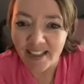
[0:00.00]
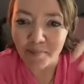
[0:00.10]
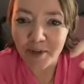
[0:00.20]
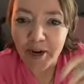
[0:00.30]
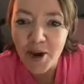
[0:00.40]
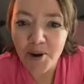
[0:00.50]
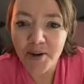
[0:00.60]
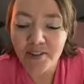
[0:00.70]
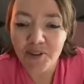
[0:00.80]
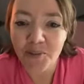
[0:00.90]
Let me know
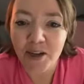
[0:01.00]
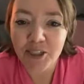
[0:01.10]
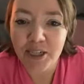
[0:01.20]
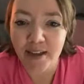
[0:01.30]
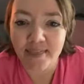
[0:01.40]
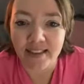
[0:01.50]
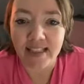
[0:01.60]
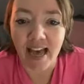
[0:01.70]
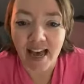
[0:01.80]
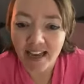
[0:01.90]
if you're watching on the
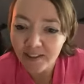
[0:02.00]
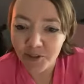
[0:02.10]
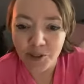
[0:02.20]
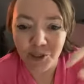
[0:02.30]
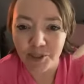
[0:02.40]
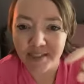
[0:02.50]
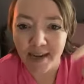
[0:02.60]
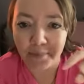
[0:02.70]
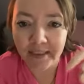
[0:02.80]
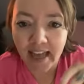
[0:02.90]
live. You can just
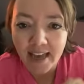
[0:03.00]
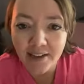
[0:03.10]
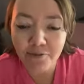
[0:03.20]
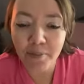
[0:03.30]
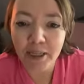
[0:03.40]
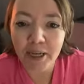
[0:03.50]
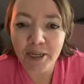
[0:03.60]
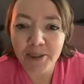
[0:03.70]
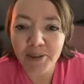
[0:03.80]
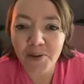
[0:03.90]
type live
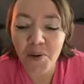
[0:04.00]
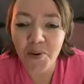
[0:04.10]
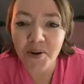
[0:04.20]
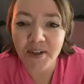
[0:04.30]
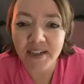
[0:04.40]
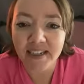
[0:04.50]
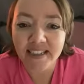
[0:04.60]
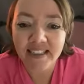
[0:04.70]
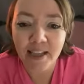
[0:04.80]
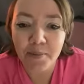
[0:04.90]
below, or
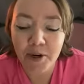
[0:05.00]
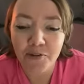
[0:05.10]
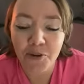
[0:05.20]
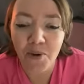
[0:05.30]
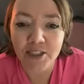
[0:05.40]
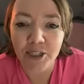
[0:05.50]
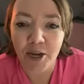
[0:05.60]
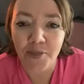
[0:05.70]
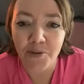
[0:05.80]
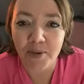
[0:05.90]
let me know if you're watching
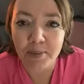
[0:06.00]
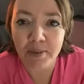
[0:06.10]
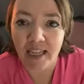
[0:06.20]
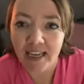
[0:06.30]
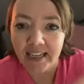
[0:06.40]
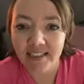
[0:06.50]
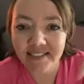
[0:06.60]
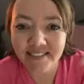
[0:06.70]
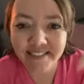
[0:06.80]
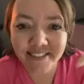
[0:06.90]
on the replay.
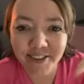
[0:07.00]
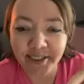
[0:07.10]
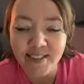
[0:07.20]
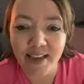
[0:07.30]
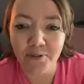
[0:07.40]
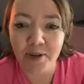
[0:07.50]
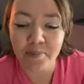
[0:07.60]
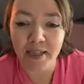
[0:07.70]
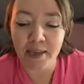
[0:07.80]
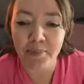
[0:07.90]
Just say
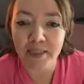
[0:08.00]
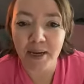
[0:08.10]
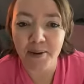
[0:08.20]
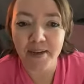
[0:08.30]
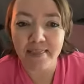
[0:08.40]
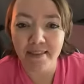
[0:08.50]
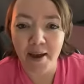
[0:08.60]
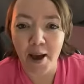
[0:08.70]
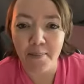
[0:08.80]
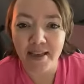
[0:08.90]
replay below in the
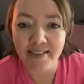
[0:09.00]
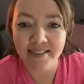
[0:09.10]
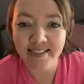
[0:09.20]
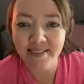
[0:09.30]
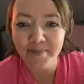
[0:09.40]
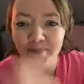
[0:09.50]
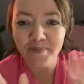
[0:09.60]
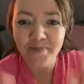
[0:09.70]
comments.